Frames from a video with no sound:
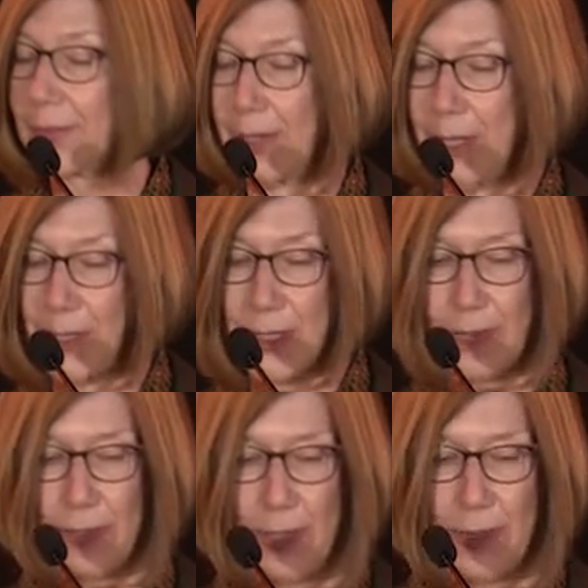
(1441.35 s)
For those
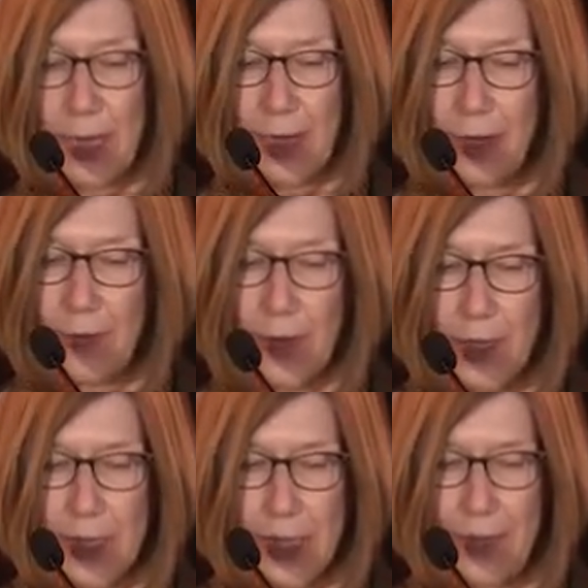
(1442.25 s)
of you that aren't
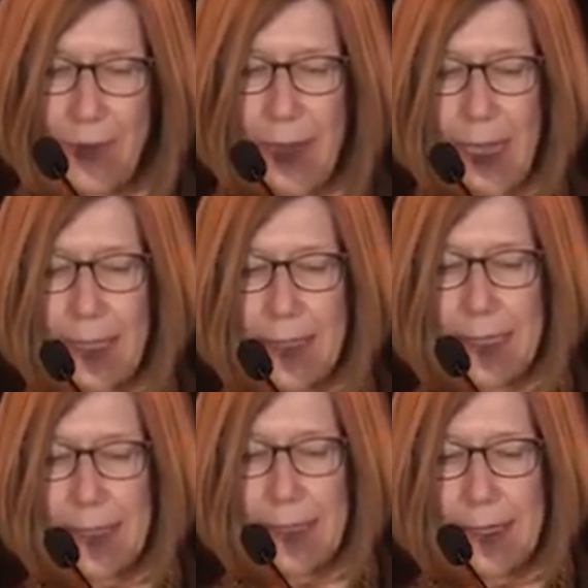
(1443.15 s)
Far Side
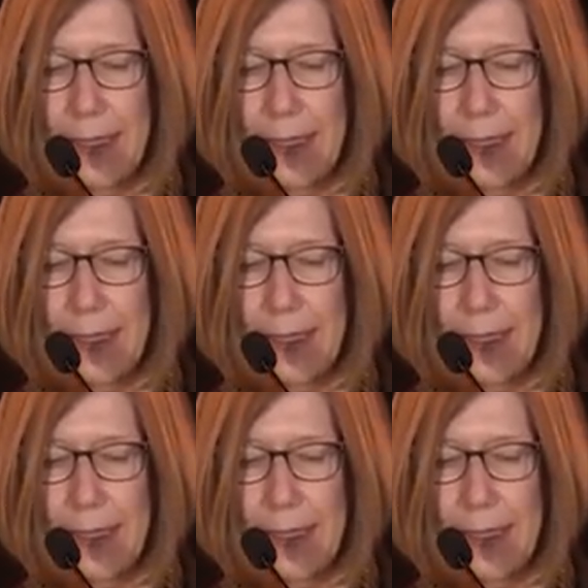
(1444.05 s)
fans,